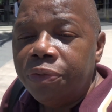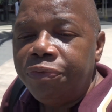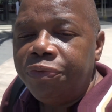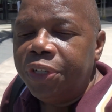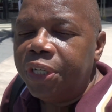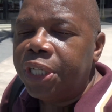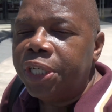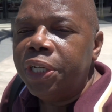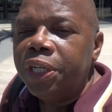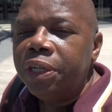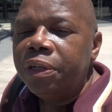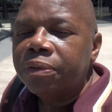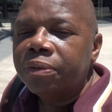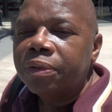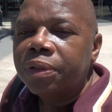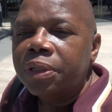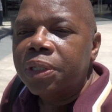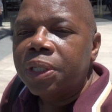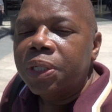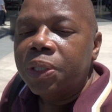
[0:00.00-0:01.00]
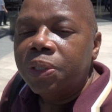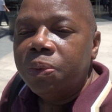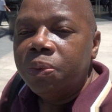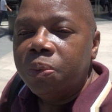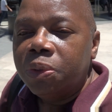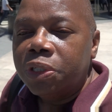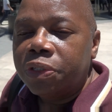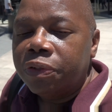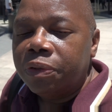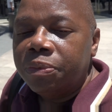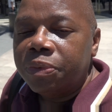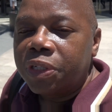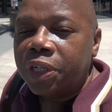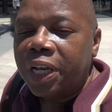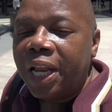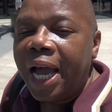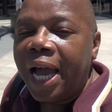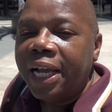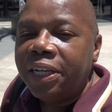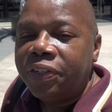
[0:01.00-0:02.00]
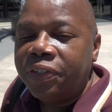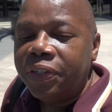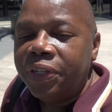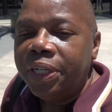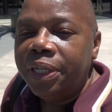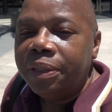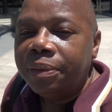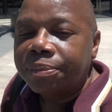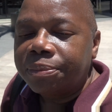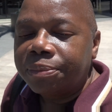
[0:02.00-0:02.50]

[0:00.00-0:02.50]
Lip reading: Vicky is from Silay City